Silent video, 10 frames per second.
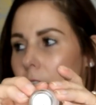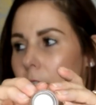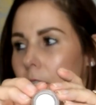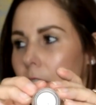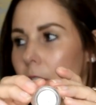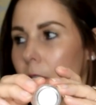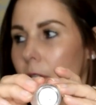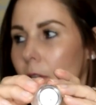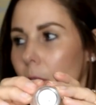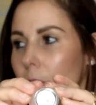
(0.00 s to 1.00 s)
don't know
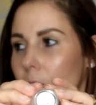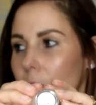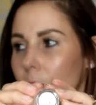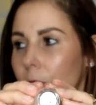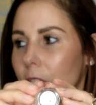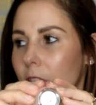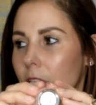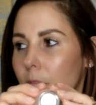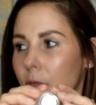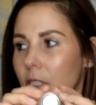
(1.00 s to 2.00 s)
if you'll be able to read
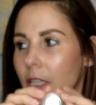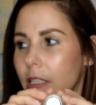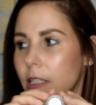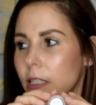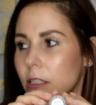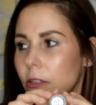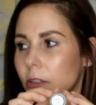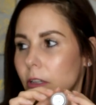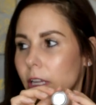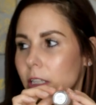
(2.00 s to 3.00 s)
this because I did
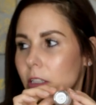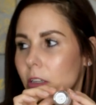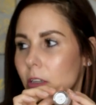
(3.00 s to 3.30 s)
turn the lights